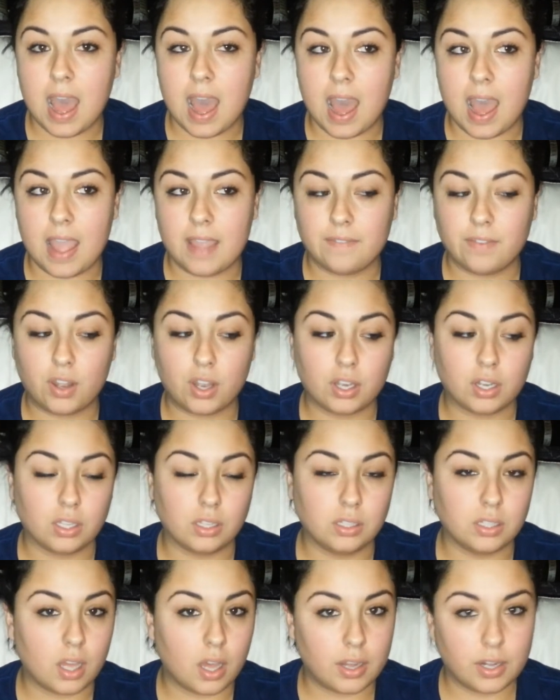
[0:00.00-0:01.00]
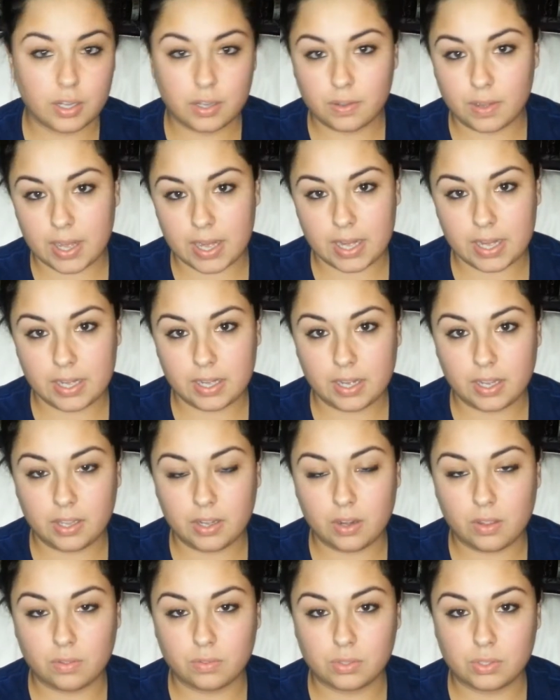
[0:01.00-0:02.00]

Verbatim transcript: I've heard a lot of great, you know,